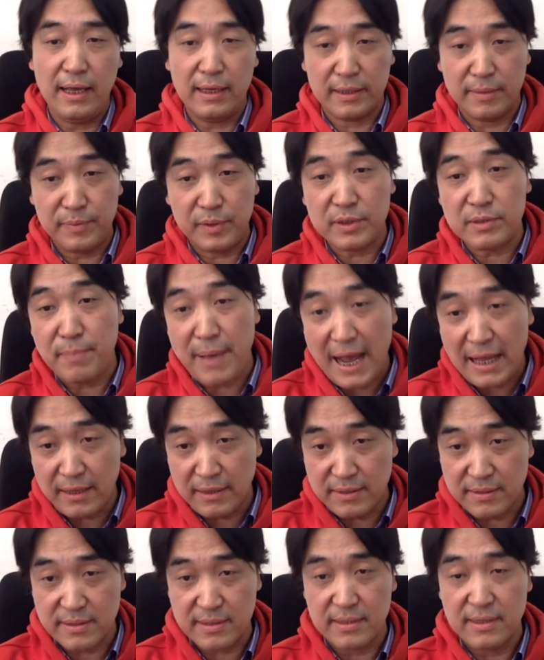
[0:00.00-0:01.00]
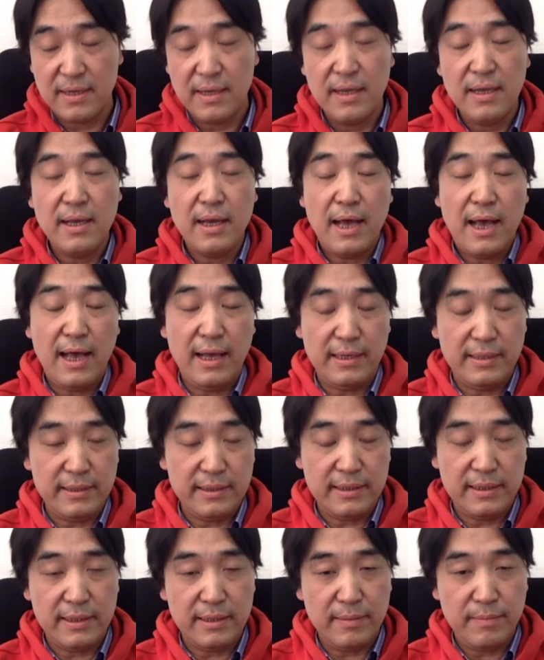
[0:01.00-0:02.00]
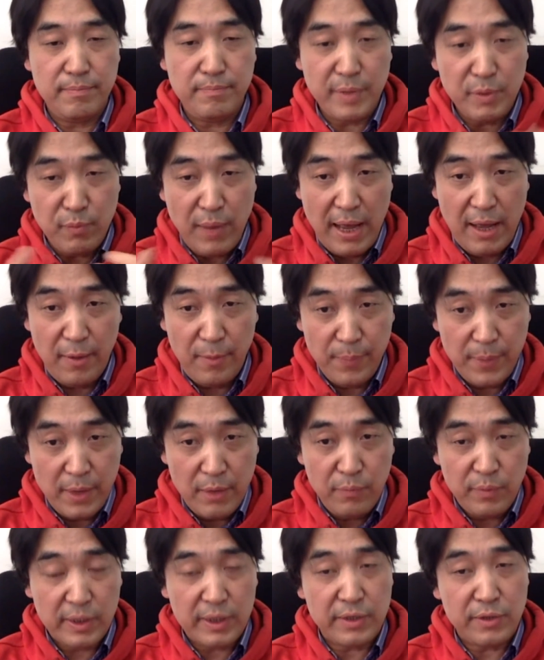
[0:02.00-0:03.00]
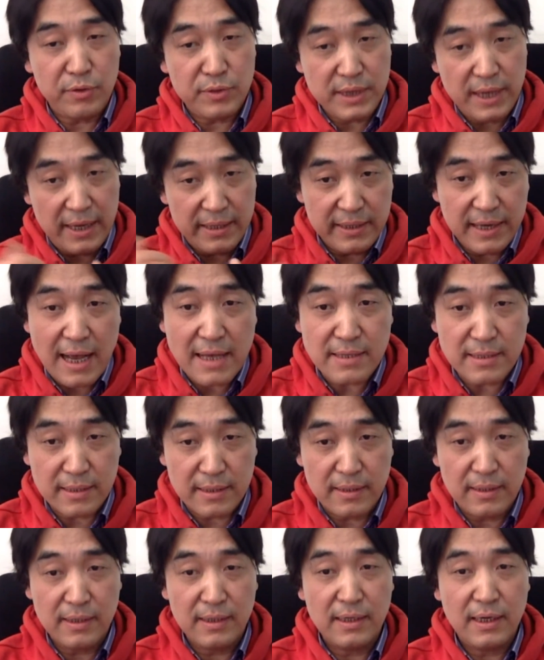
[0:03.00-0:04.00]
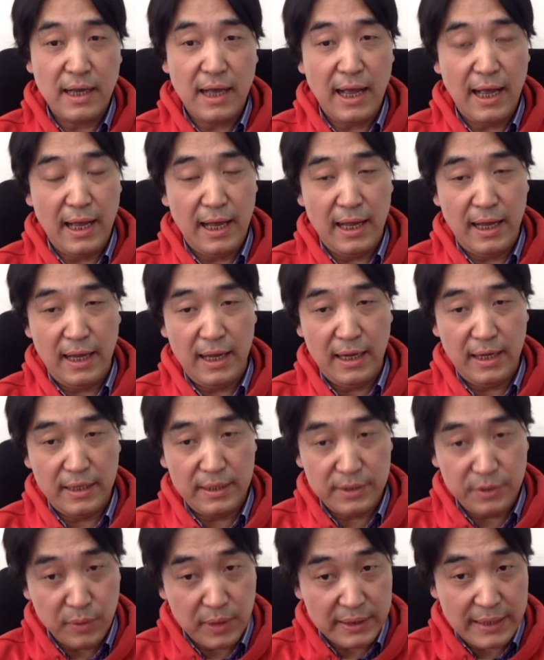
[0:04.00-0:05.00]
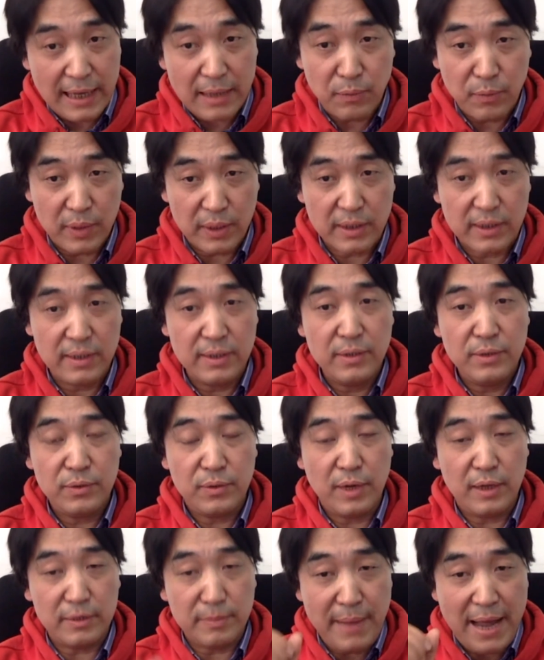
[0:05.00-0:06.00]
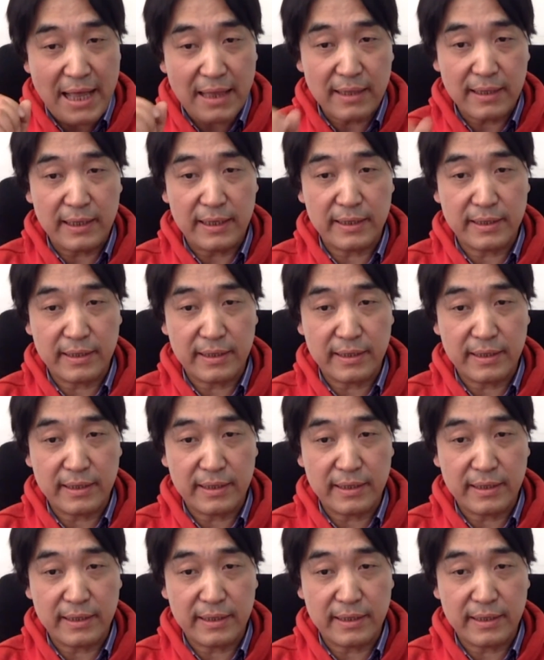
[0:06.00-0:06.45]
computer patterns, and meanwhile we can use another neural network to automatically